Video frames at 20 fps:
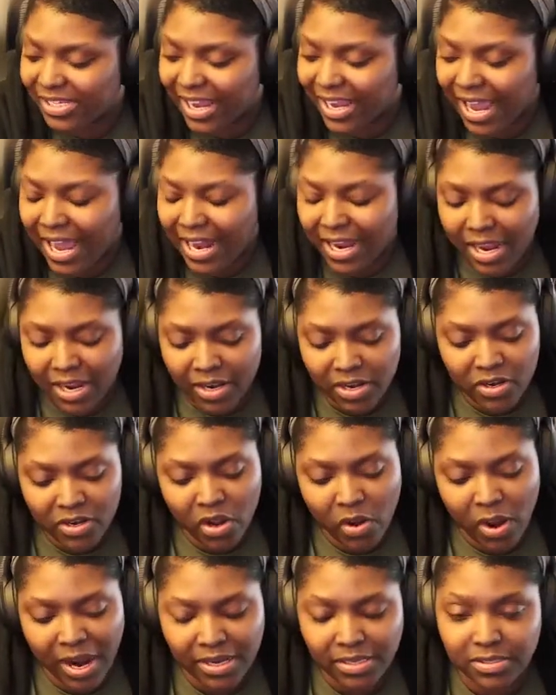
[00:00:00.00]

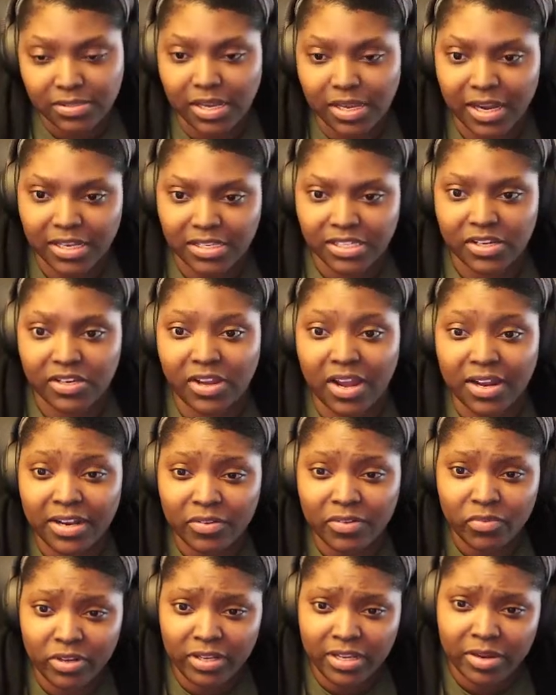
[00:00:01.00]
I could tell you I
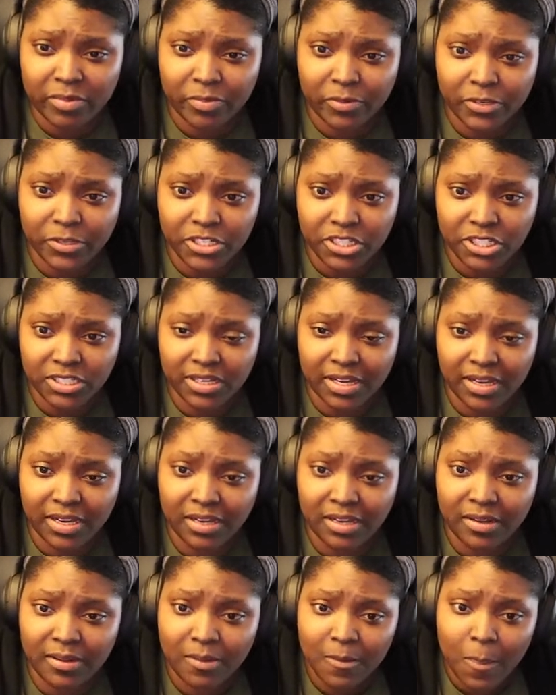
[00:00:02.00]
really
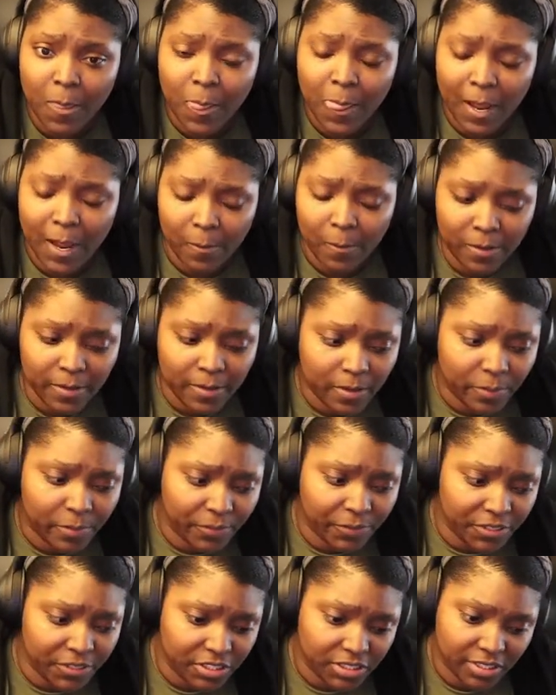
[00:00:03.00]
didn't
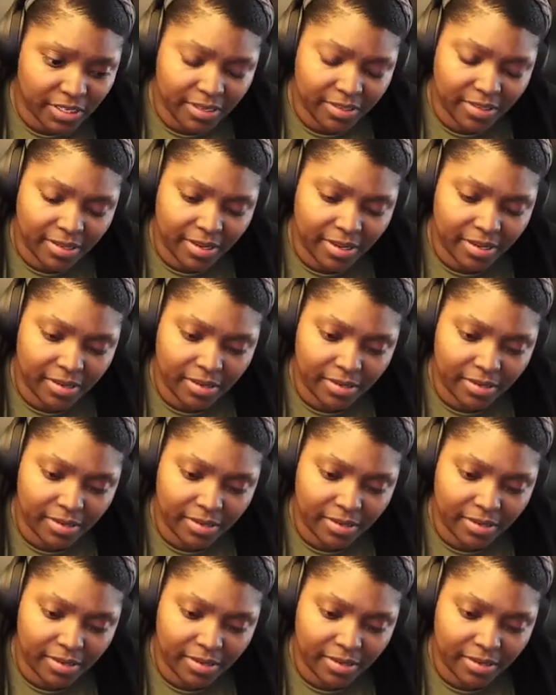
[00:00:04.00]
appreciate like